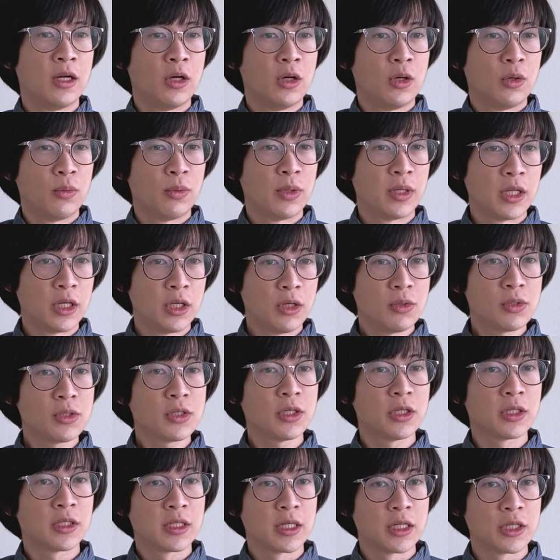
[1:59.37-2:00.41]
When the user
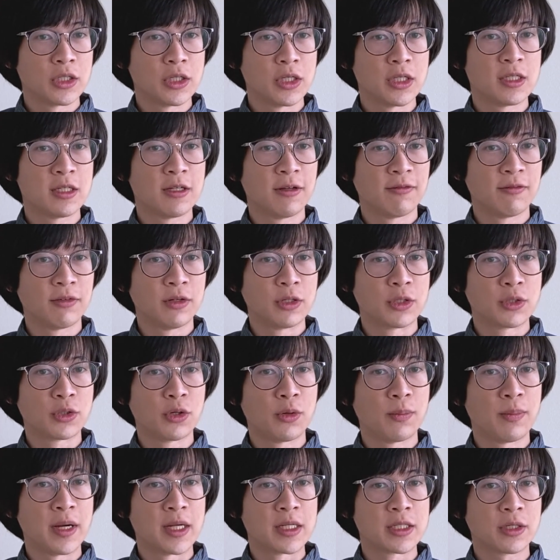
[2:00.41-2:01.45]
touches a virtual
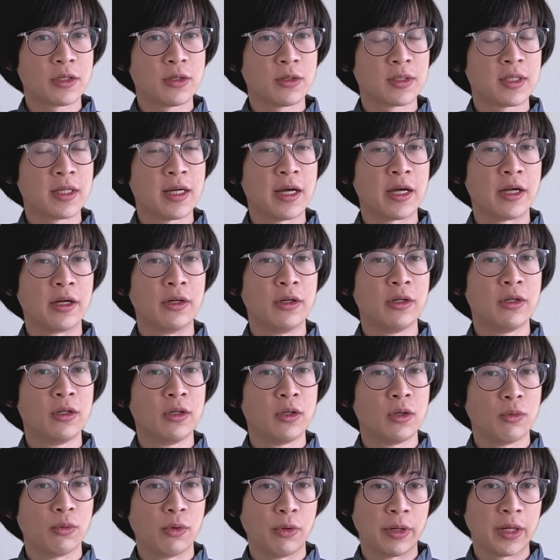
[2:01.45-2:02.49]
bicycle tire
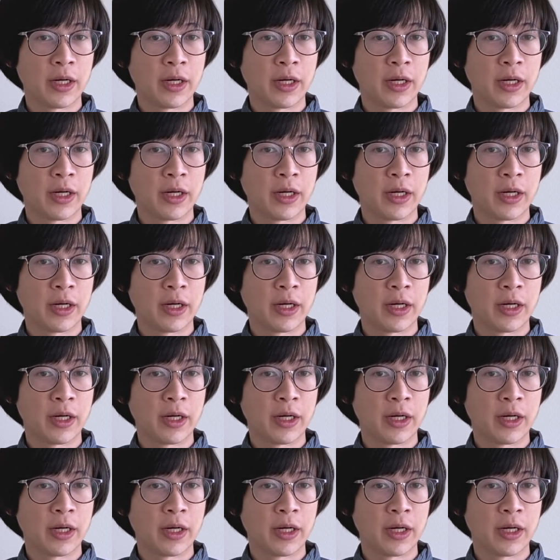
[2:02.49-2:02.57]
wearing